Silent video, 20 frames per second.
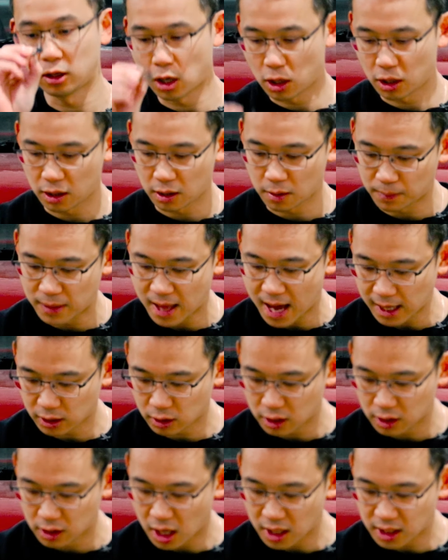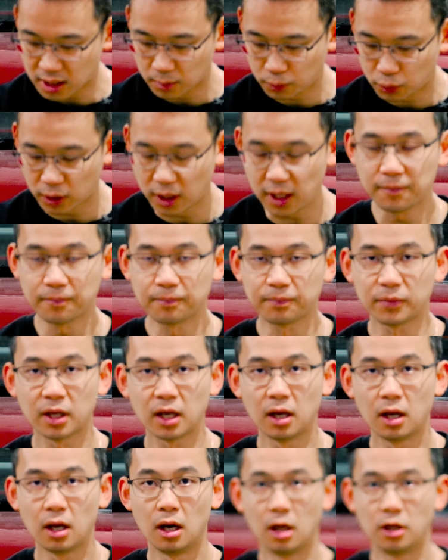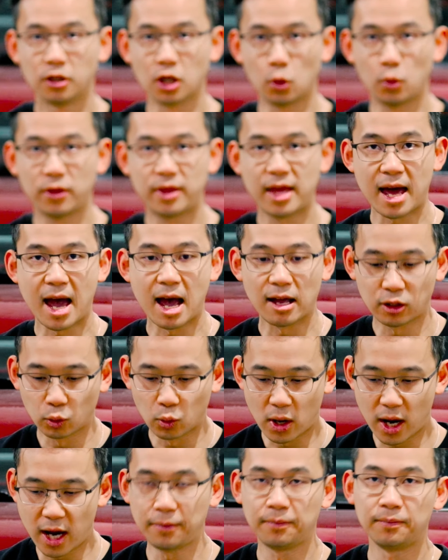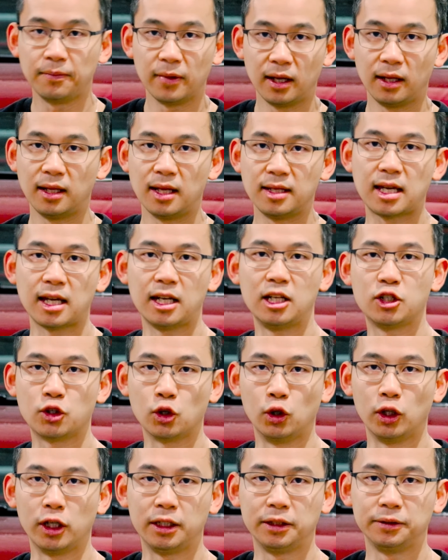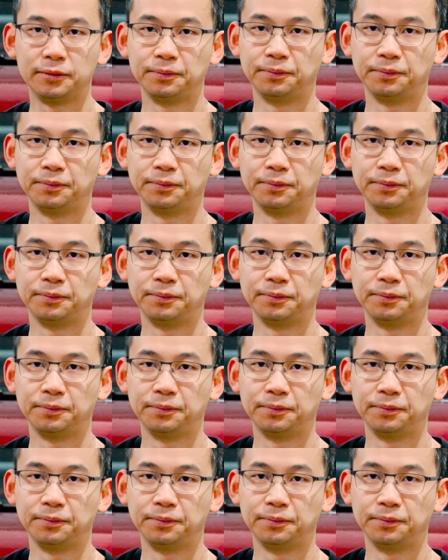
coated in black, so nice and pretty. So with that out the way, let's get installing.